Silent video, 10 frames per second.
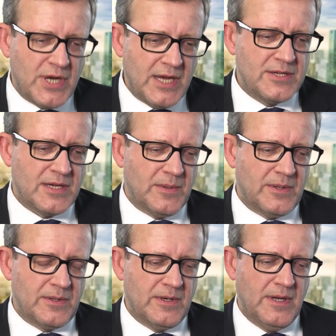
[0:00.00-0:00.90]
change
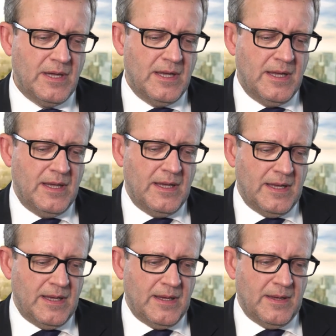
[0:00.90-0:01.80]
our
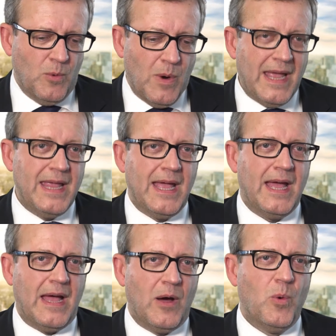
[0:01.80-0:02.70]
uh, way
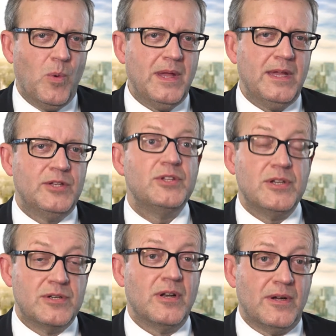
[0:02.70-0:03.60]
how we
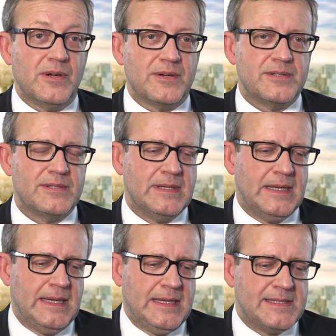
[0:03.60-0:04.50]
teach lawyers,
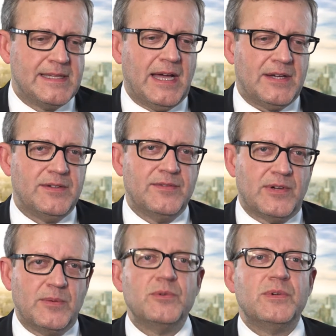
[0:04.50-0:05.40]
starting
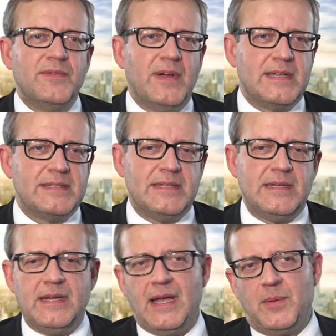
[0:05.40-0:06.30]
from
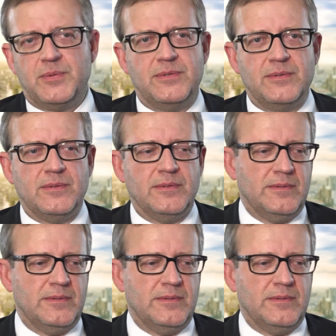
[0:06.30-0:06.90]
university up to,